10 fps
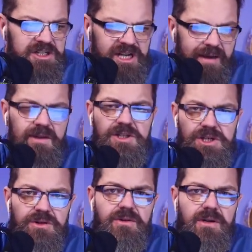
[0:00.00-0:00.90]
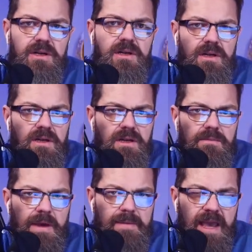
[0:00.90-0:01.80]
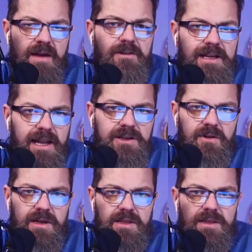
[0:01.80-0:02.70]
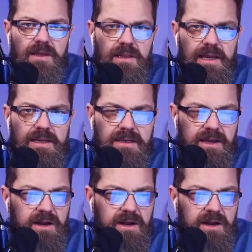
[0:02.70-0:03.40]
I would challenge you. Maybe every day during Lent,